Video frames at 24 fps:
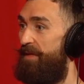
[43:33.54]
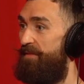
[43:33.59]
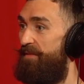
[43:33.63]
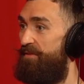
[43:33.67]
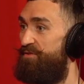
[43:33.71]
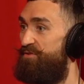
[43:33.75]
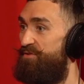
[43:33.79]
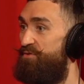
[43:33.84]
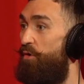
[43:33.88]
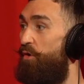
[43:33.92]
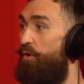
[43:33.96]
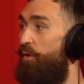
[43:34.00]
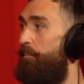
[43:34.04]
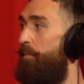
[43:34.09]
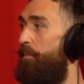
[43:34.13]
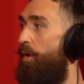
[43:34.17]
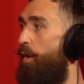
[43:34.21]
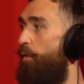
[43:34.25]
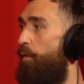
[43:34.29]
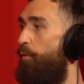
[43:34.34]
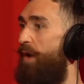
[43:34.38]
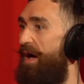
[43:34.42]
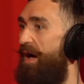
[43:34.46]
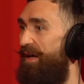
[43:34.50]
There's no
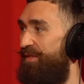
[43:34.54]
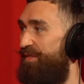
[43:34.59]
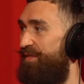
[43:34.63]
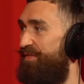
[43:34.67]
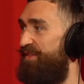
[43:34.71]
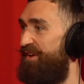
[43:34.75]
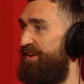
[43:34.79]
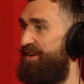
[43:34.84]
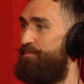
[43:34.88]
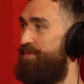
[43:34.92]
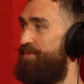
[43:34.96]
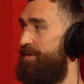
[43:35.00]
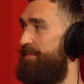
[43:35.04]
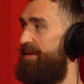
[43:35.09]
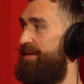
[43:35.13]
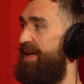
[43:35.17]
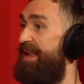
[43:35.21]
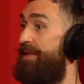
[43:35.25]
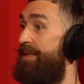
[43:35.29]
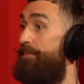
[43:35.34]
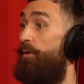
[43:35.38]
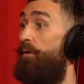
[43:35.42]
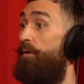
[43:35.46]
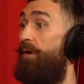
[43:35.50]
more wealth that can bring me
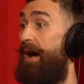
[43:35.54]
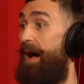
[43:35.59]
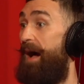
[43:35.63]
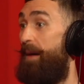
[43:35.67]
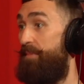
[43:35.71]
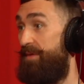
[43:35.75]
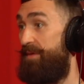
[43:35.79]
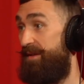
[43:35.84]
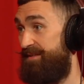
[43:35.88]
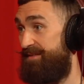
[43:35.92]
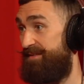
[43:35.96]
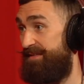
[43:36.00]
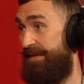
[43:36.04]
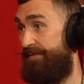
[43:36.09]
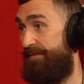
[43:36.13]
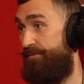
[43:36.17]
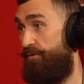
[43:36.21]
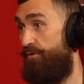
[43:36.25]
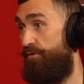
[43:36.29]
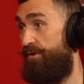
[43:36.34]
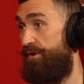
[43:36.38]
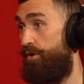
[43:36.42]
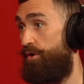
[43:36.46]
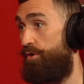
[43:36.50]
any more happiness than
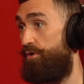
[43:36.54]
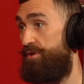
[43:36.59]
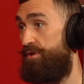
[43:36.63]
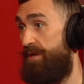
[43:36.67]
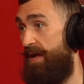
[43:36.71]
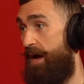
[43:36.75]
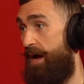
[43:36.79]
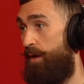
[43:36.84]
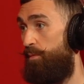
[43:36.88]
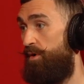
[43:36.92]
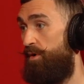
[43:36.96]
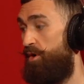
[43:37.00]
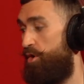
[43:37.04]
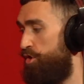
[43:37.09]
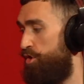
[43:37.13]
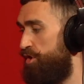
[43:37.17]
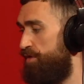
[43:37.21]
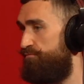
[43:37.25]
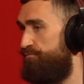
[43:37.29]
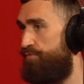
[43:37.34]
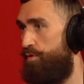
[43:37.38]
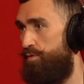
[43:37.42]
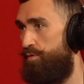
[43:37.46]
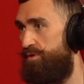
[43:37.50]
I've already got now.
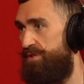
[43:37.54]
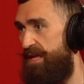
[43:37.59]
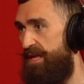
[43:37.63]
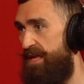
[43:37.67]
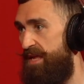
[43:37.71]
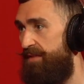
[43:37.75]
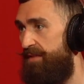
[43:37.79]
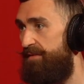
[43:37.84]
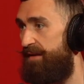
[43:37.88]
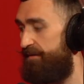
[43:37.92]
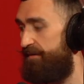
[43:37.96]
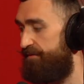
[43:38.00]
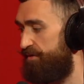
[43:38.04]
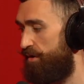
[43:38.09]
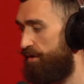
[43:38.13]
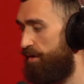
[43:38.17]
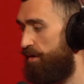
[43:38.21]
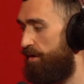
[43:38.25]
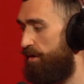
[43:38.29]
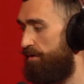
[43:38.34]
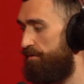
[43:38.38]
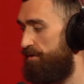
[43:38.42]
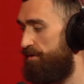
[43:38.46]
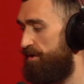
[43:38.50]
The routine that I've
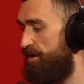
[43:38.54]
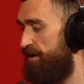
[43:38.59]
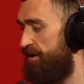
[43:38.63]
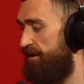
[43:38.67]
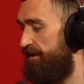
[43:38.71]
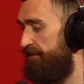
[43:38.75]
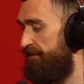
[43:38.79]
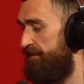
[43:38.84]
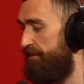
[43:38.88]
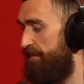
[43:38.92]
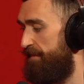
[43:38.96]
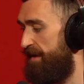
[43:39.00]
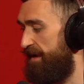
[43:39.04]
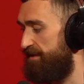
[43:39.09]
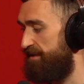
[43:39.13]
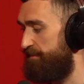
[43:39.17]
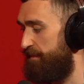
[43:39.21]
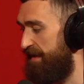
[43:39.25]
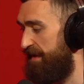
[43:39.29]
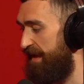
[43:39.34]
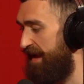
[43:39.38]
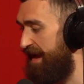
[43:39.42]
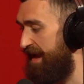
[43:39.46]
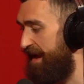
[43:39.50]
got that
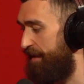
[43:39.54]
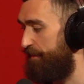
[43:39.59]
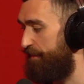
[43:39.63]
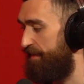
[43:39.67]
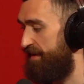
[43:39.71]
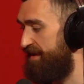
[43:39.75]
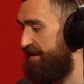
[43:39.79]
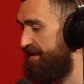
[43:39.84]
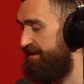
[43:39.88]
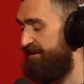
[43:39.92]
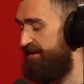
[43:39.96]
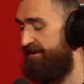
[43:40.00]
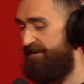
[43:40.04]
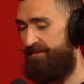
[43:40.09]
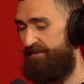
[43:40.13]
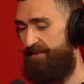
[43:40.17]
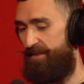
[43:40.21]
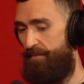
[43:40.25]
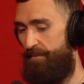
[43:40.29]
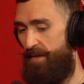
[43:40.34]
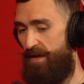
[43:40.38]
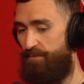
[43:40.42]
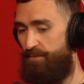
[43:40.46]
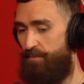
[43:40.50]
makes me happy,
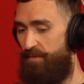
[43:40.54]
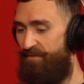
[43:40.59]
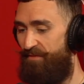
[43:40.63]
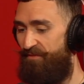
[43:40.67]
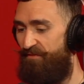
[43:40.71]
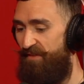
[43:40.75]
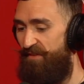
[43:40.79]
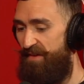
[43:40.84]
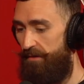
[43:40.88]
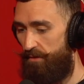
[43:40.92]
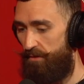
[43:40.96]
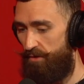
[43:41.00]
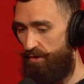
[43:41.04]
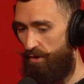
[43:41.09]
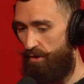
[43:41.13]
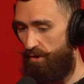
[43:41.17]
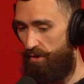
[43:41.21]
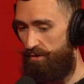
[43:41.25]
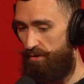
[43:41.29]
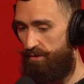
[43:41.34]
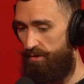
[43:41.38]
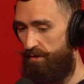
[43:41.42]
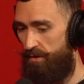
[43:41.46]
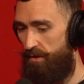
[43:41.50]
that makes me feel
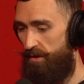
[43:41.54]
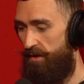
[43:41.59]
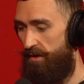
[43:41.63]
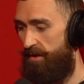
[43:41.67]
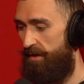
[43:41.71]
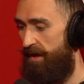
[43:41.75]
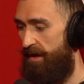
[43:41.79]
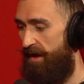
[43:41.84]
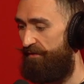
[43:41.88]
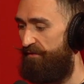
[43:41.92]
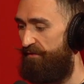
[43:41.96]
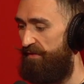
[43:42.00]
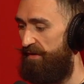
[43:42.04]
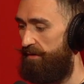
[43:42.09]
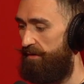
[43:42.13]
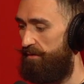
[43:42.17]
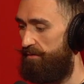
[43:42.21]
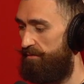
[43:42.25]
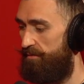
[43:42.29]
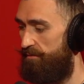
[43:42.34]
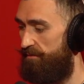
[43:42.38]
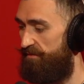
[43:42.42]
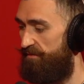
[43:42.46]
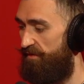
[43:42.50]
good, I
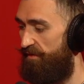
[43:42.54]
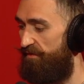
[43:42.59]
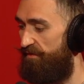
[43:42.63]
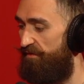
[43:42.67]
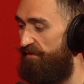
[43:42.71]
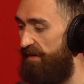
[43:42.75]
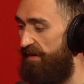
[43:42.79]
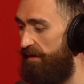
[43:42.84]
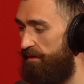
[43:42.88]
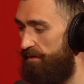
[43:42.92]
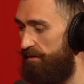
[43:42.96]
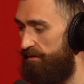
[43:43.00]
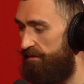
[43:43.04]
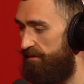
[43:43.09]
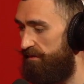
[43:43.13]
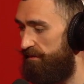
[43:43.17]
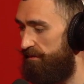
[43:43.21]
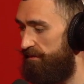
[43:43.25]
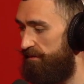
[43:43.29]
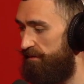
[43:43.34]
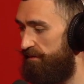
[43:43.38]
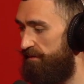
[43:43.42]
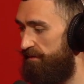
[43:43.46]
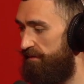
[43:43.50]
feel
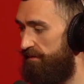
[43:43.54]
fulfilled.